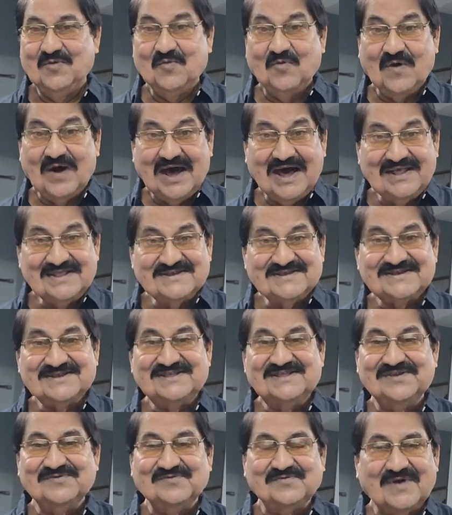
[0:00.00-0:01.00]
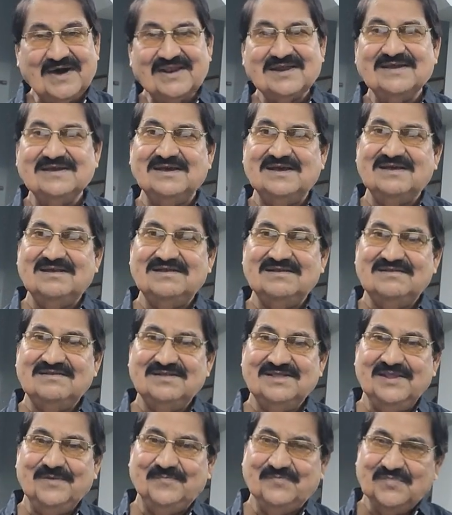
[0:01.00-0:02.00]
Once the
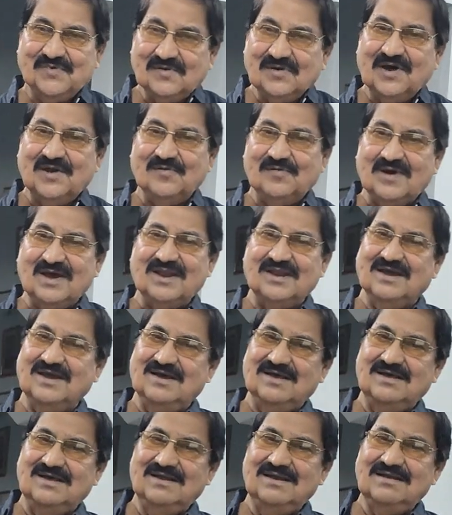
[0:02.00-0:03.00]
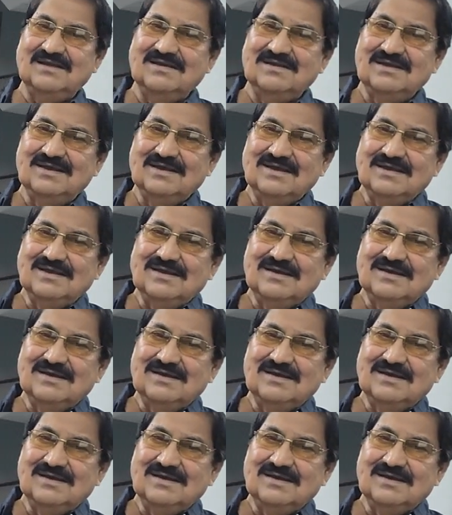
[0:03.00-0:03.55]
worker, the poor worker,